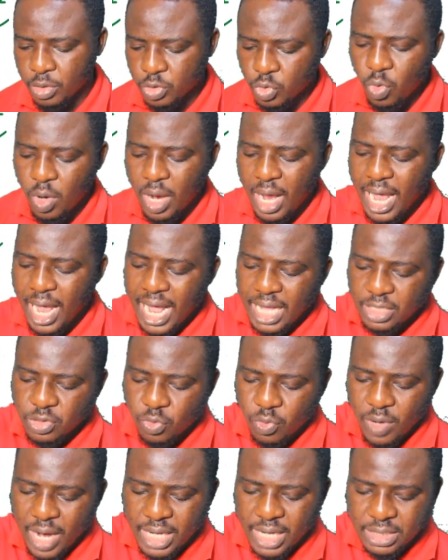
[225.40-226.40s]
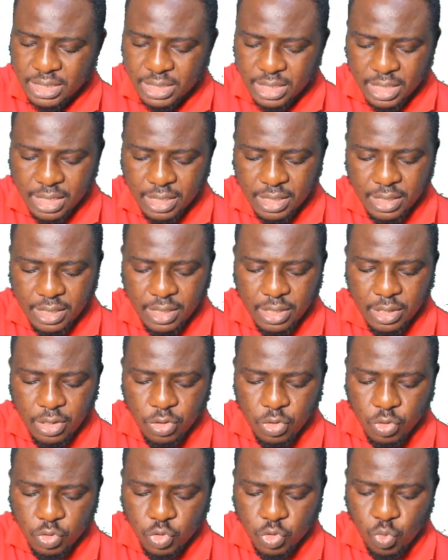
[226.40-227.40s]
So I have to write
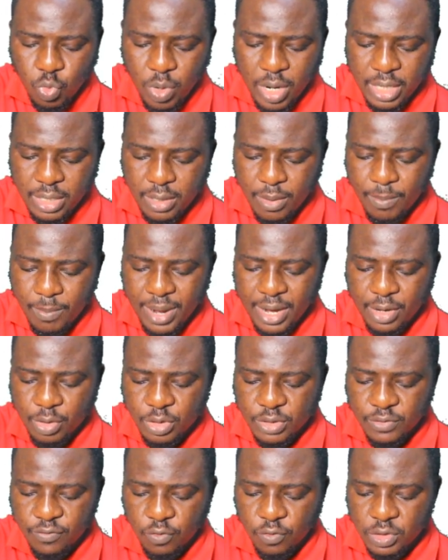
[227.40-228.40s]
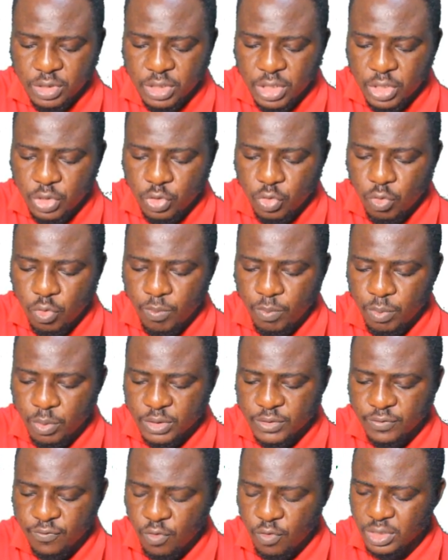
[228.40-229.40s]
u squared minus 14u
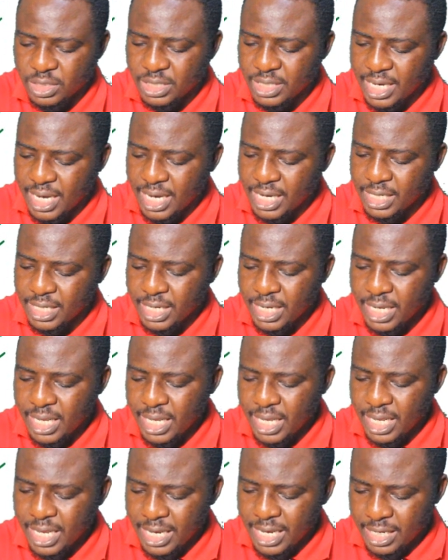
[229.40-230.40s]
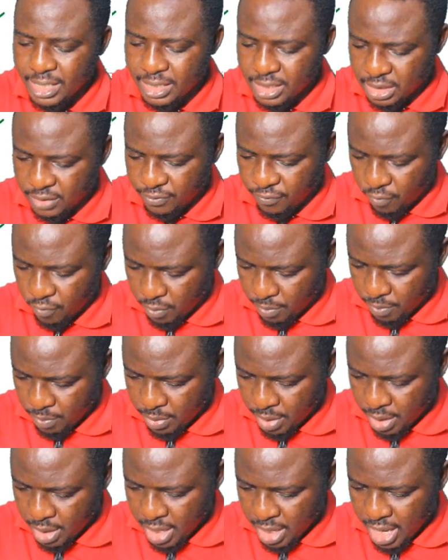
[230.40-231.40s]
plus 49 in this
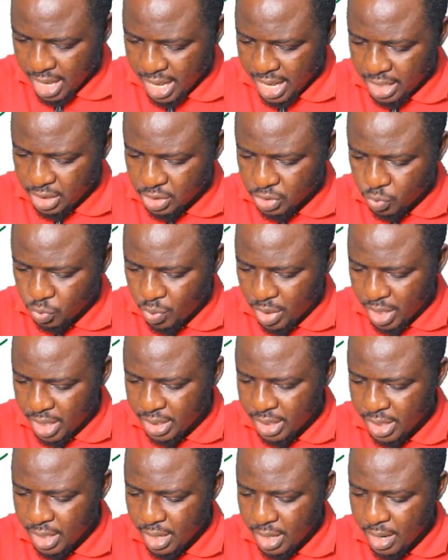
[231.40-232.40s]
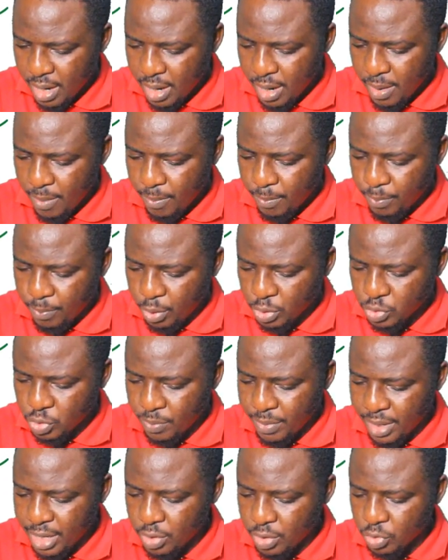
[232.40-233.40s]
form: x squared
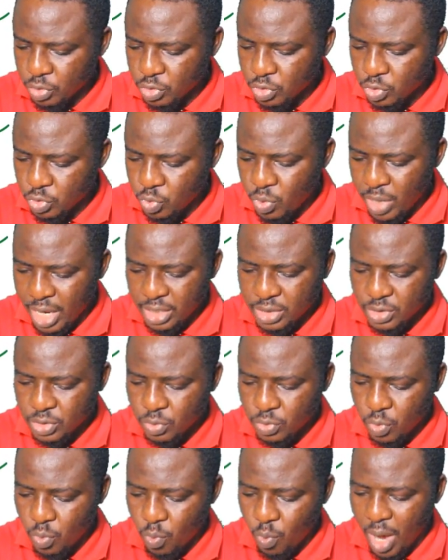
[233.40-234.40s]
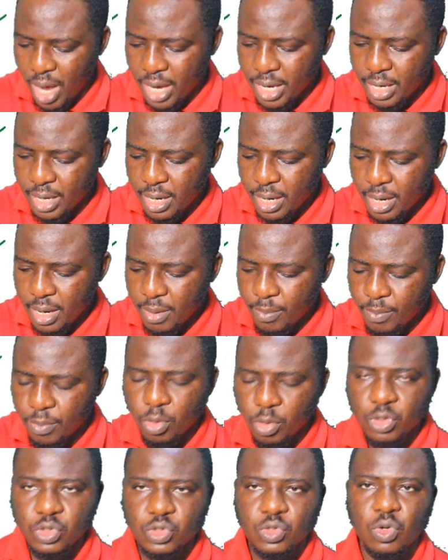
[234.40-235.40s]
plus or minus 2xy
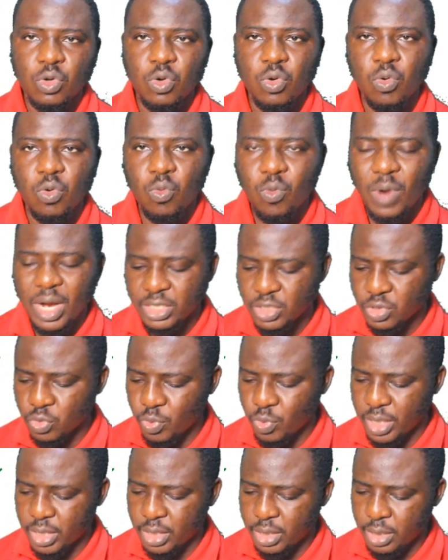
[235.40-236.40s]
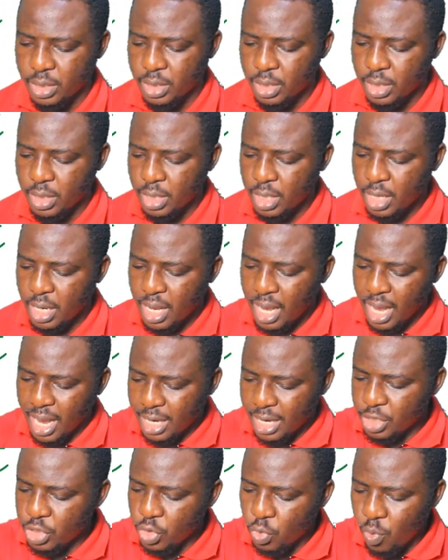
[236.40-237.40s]
plus y squared.
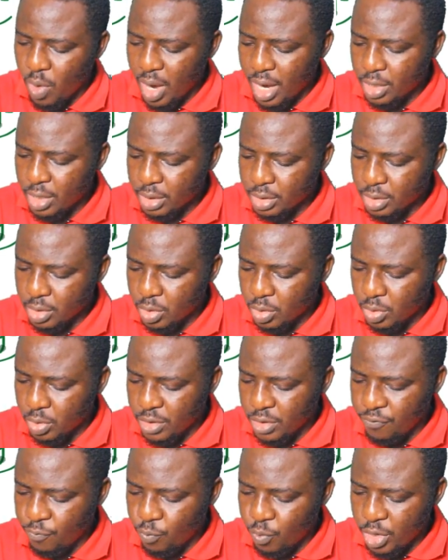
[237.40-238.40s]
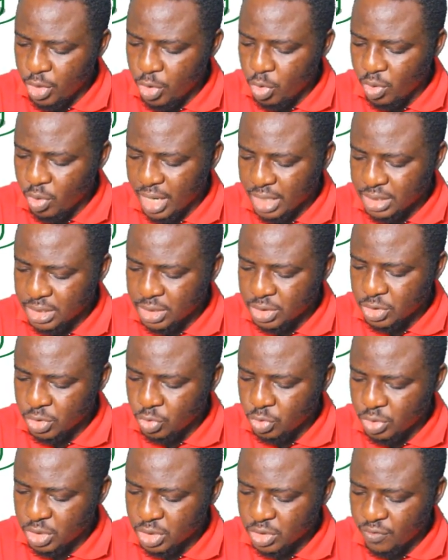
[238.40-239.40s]
And when you look at
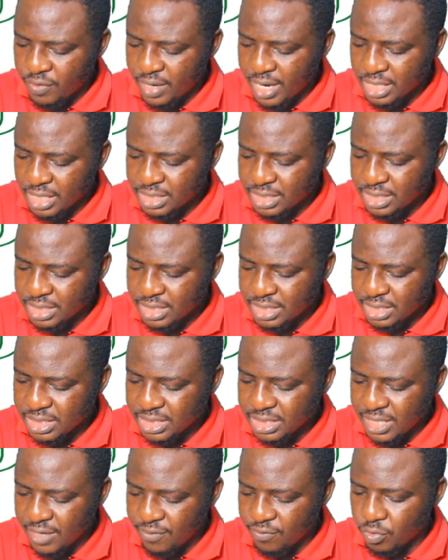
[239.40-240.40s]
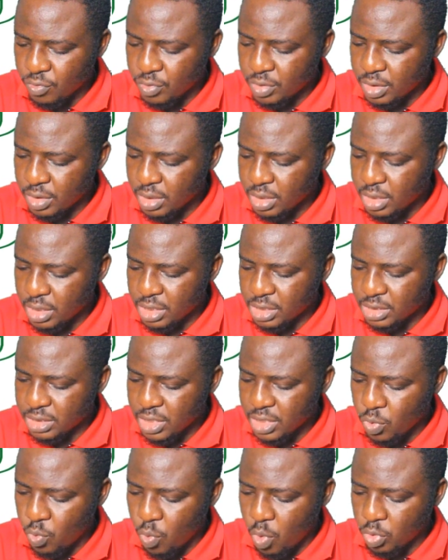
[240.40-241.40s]
it, you discover that 7
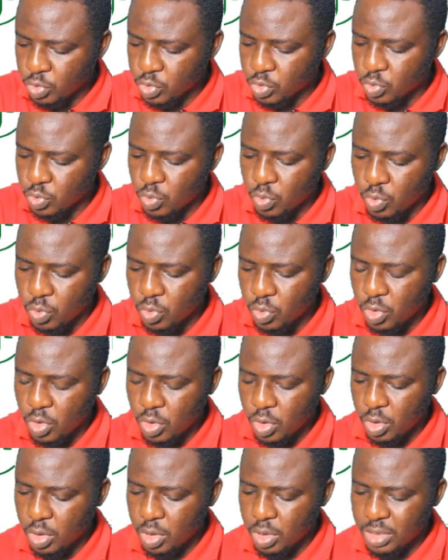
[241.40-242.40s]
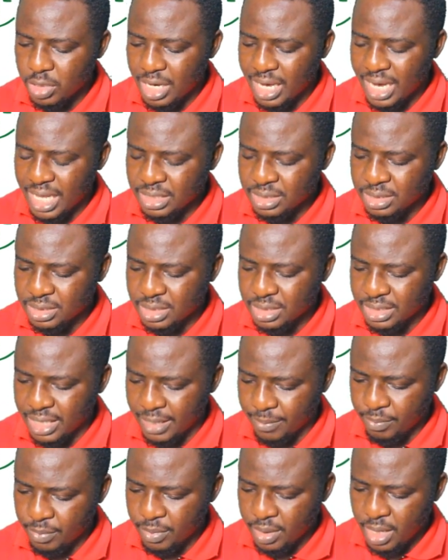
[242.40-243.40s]
is equal to the last
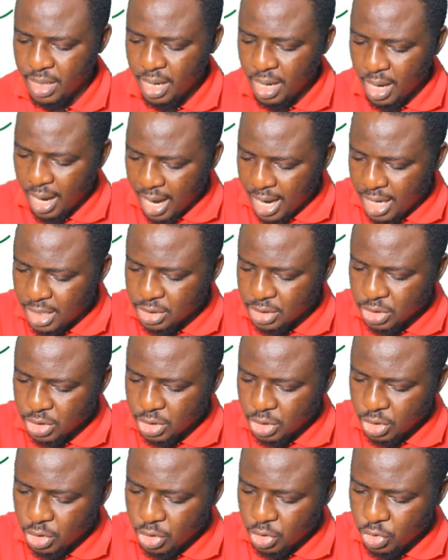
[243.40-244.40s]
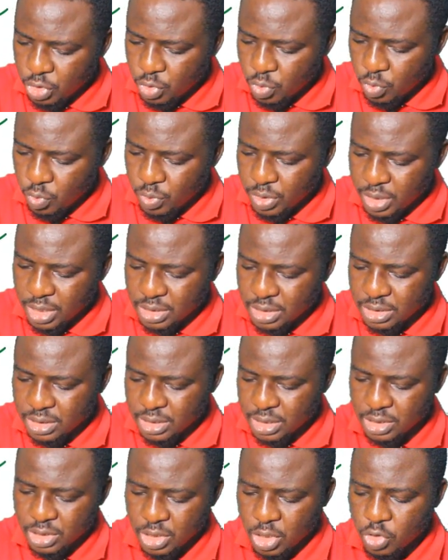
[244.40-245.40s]
term and u
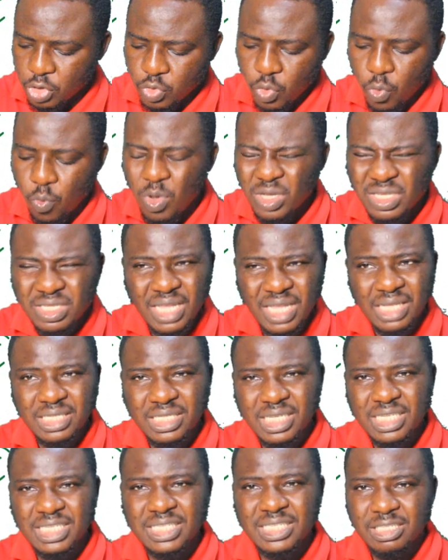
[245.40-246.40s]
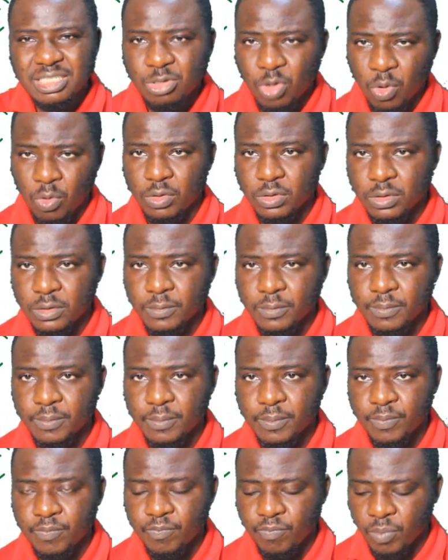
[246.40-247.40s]
is this. So once that is done,
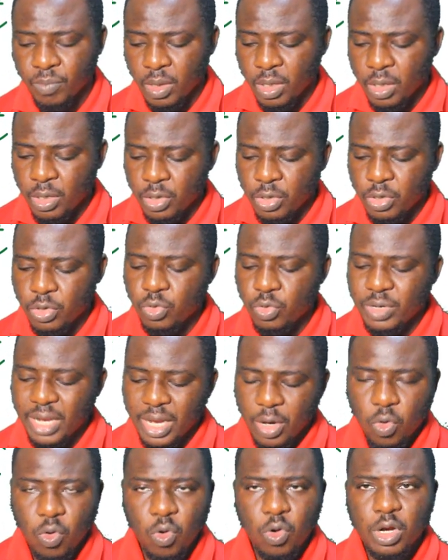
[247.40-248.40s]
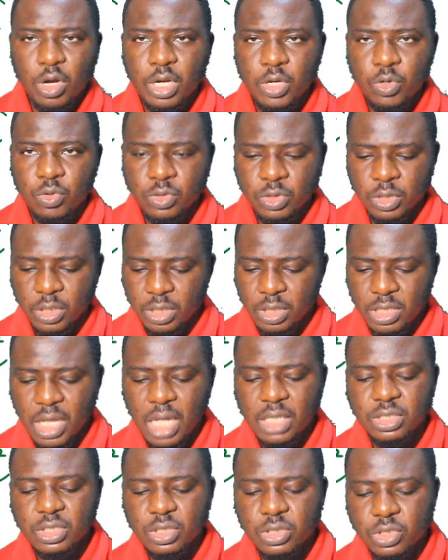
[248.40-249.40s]
you then conclude
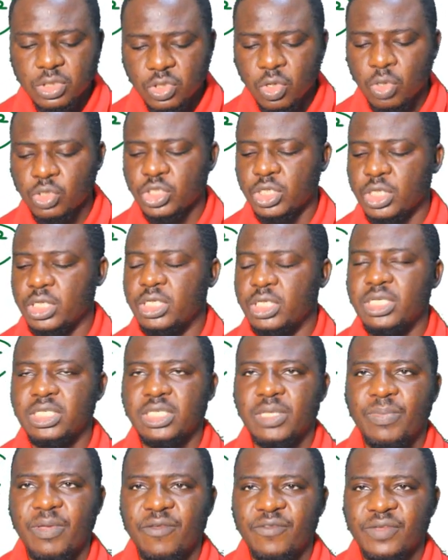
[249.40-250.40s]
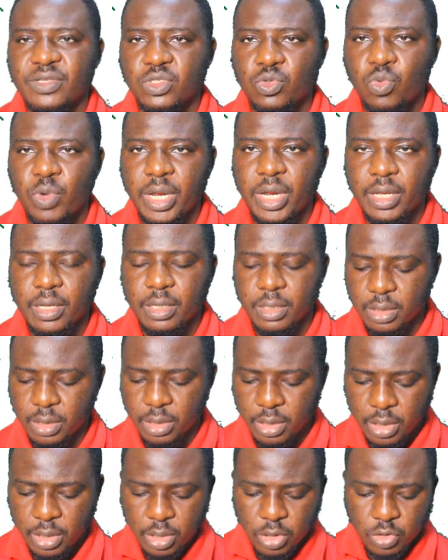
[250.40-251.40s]
that such is a perfect square.
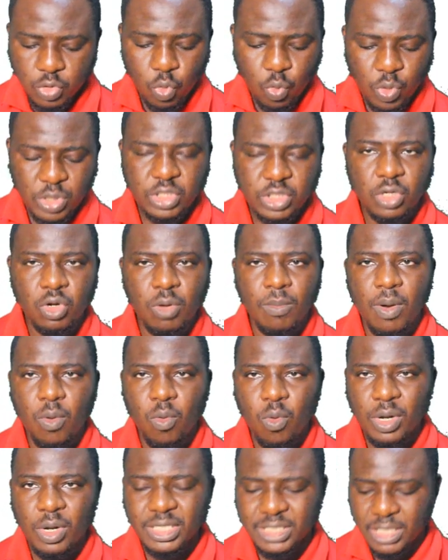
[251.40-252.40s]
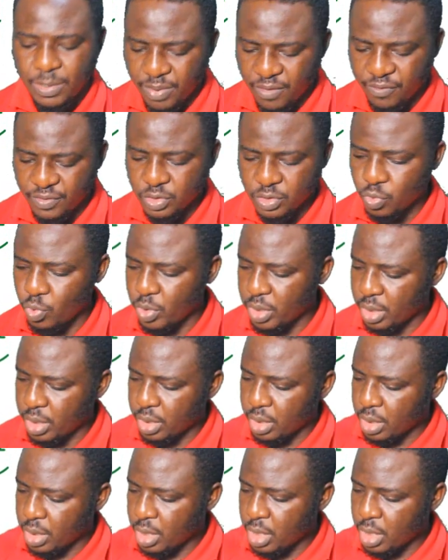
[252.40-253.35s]
So question number 1 is a perfect square.